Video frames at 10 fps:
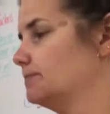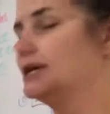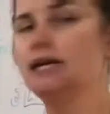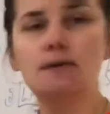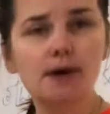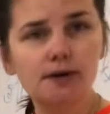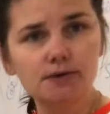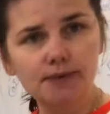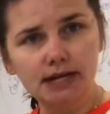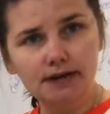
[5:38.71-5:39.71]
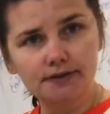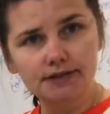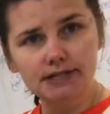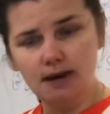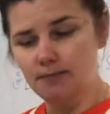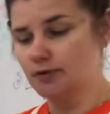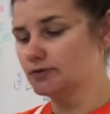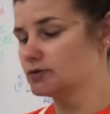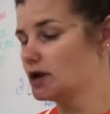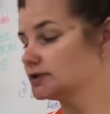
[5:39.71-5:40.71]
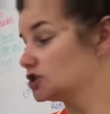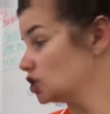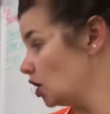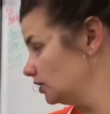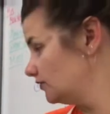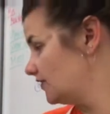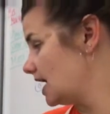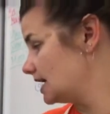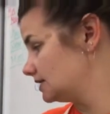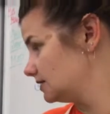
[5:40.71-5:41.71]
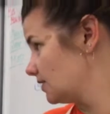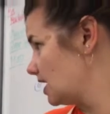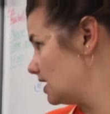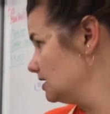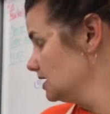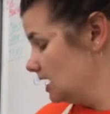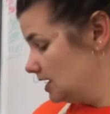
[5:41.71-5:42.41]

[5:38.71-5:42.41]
peanut butter would be another example. Those are all solid fats, okay?